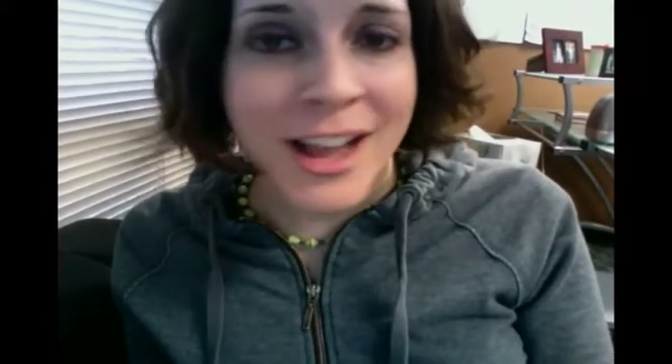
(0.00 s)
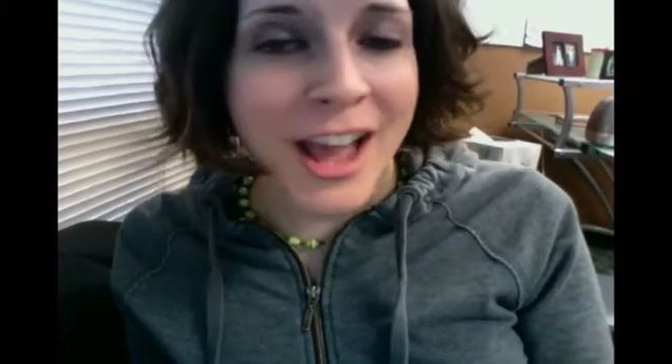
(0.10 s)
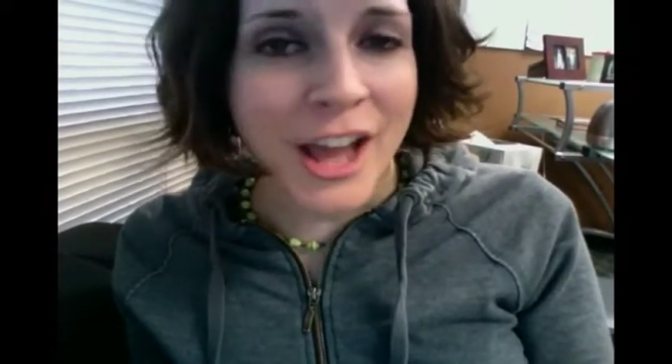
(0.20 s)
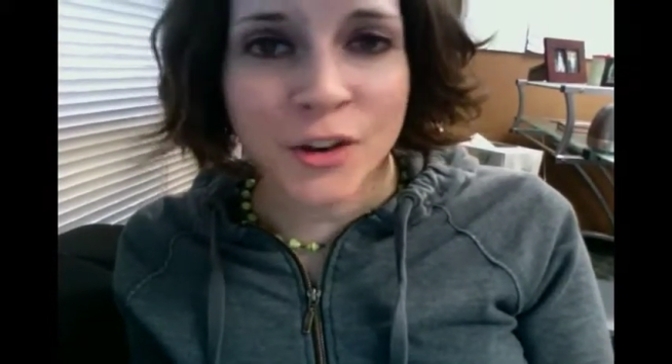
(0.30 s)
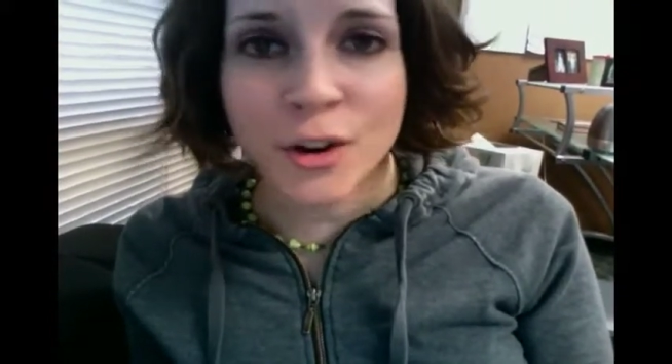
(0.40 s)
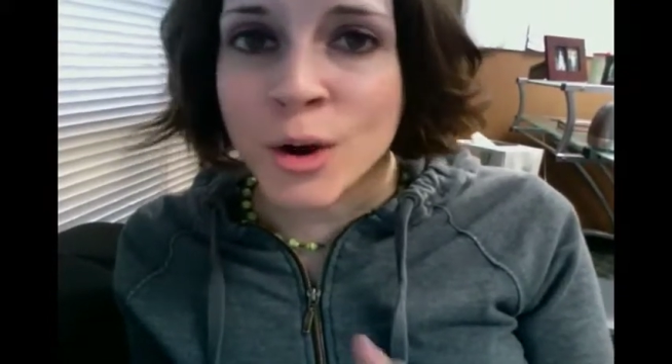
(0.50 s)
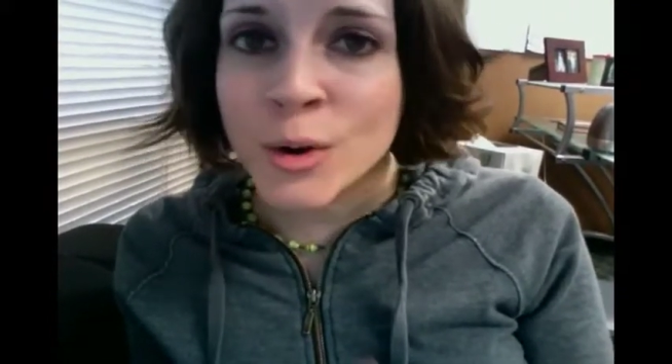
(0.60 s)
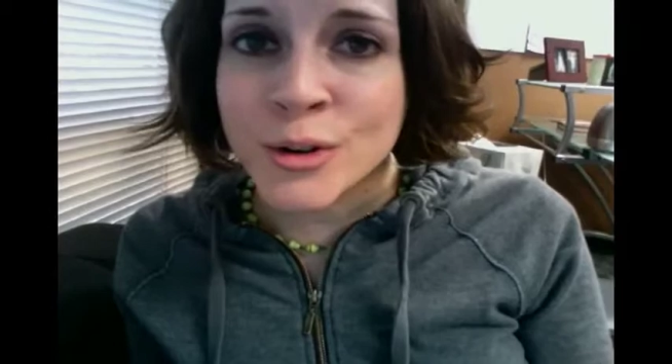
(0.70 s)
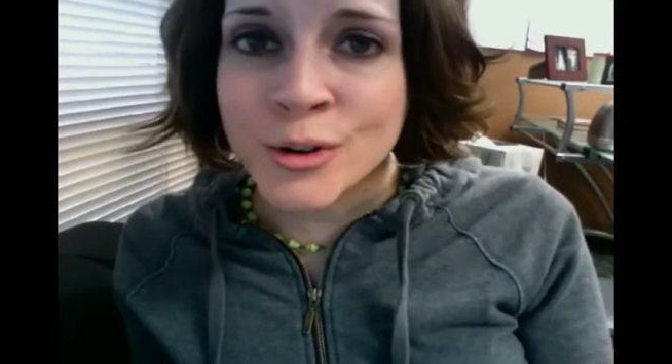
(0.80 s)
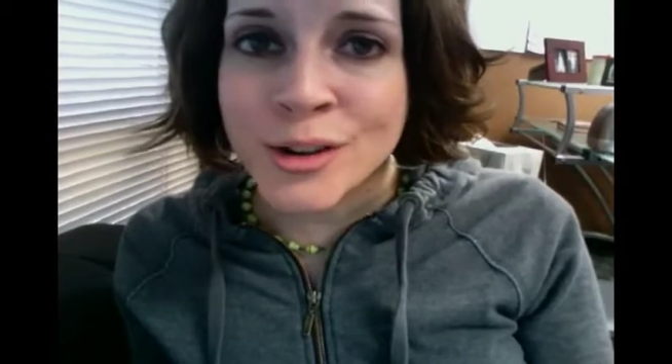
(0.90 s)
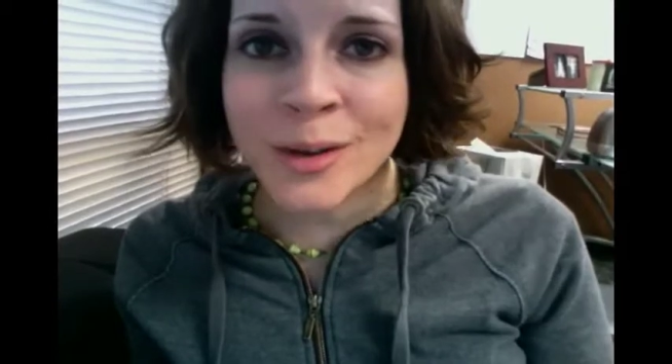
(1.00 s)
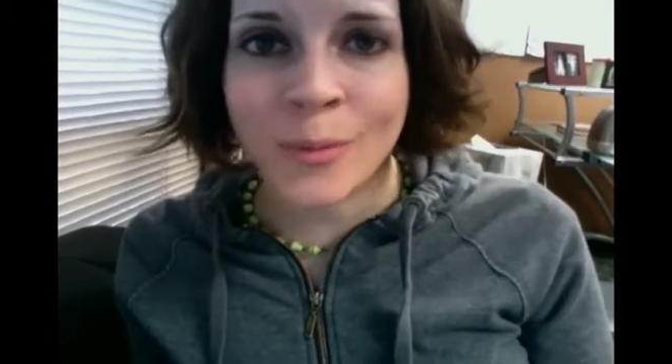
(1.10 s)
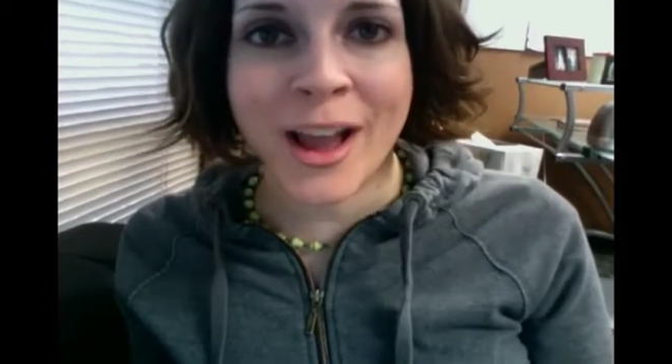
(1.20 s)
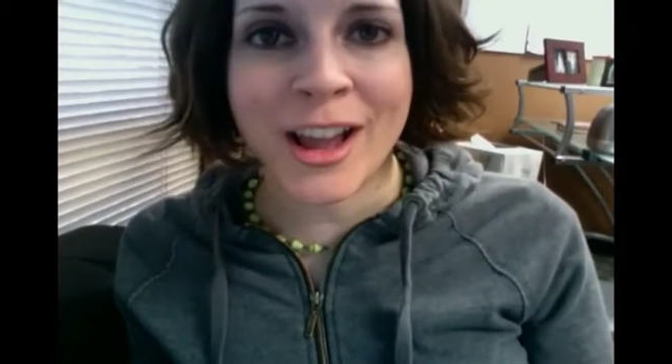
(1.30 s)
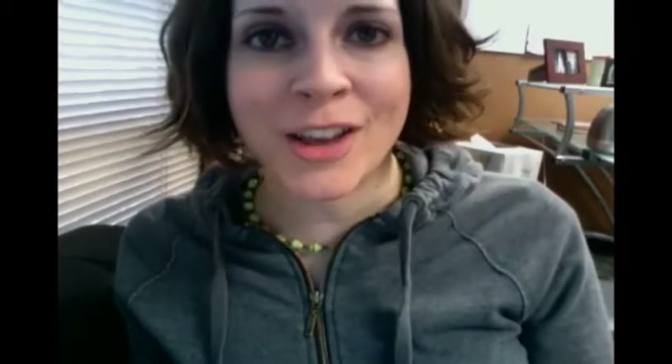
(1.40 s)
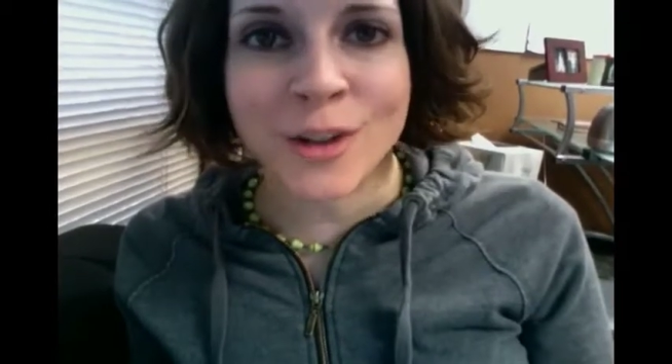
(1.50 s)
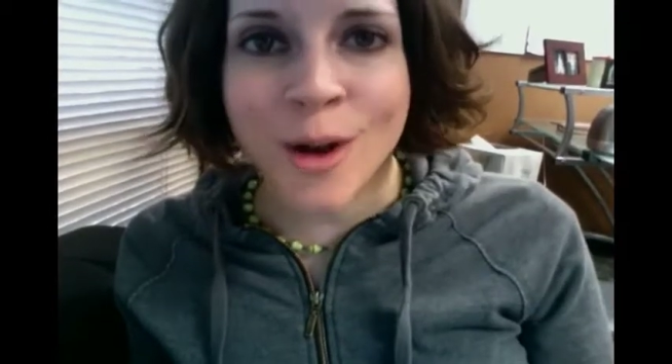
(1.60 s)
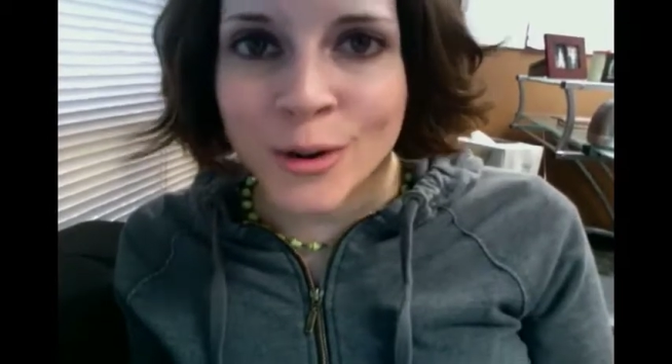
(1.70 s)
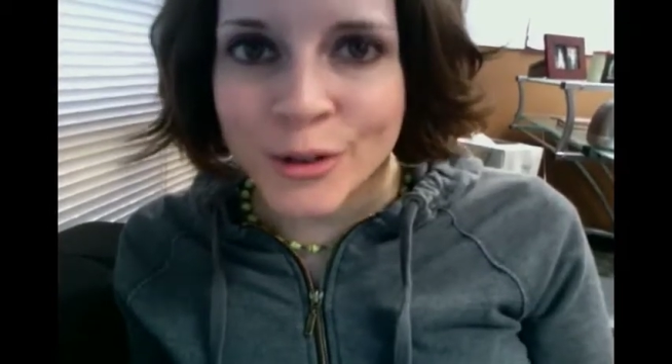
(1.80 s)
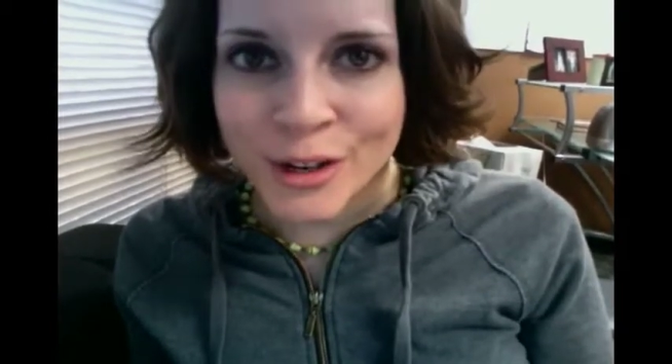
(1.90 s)
in your own unique way, in your
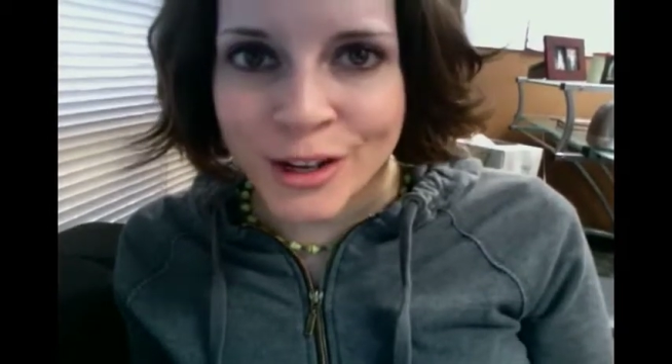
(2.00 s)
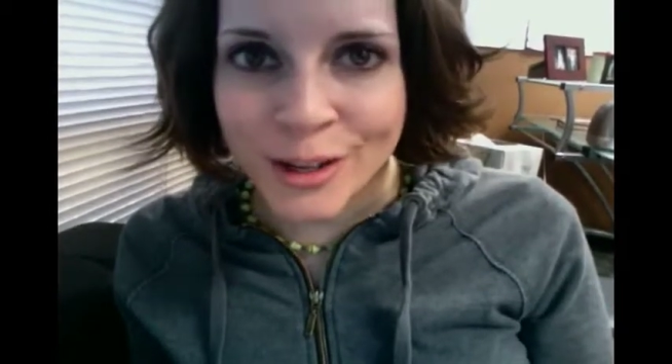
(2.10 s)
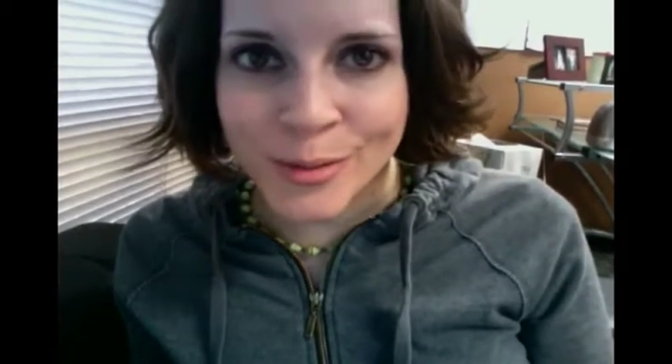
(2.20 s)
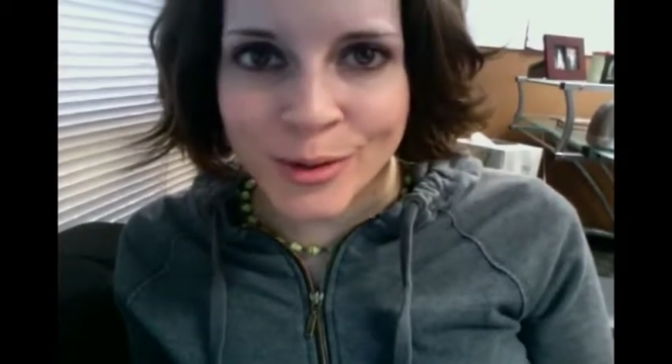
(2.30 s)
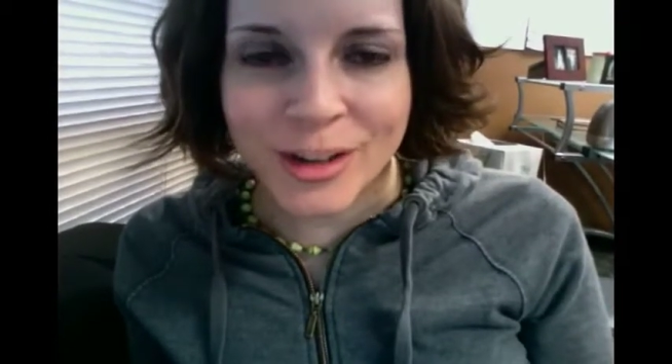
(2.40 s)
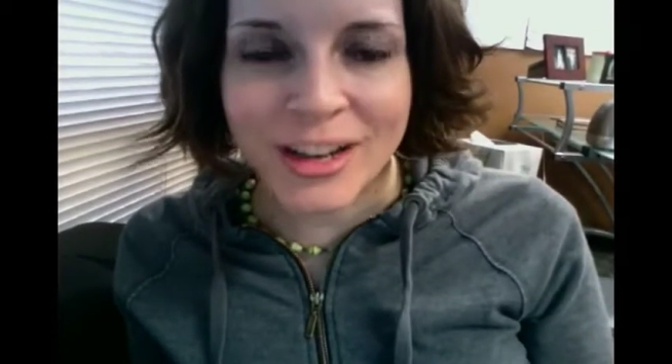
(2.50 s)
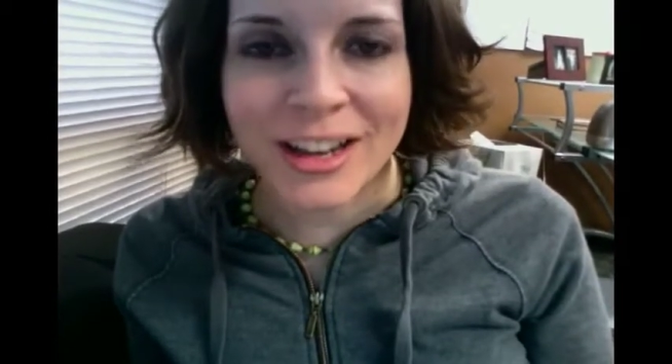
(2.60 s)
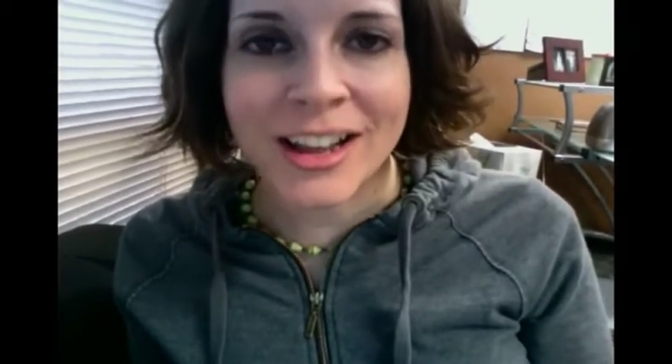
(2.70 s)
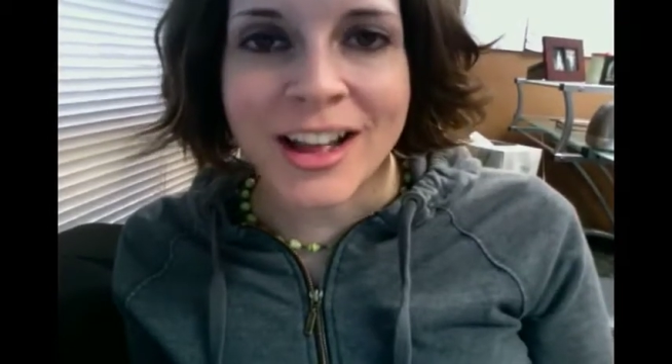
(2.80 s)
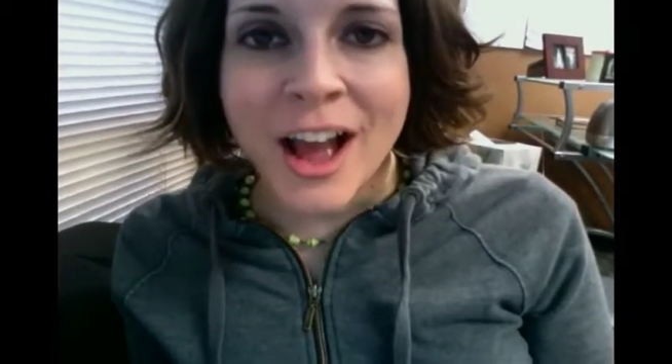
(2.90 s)
own unique community,